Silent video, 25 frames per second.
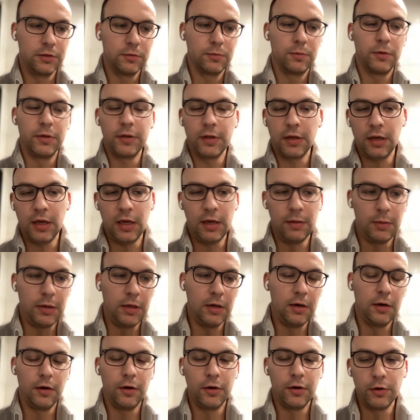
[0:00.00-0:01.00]
Just win the game,
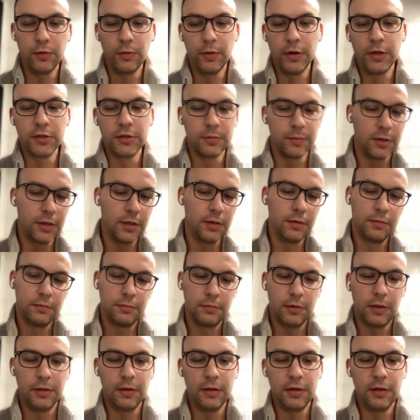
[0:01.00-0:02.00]
get it on your resume,
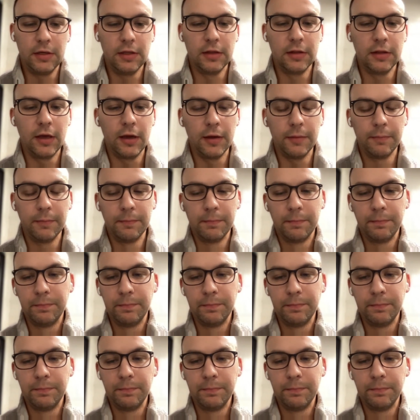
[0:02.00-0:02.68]
and they did that.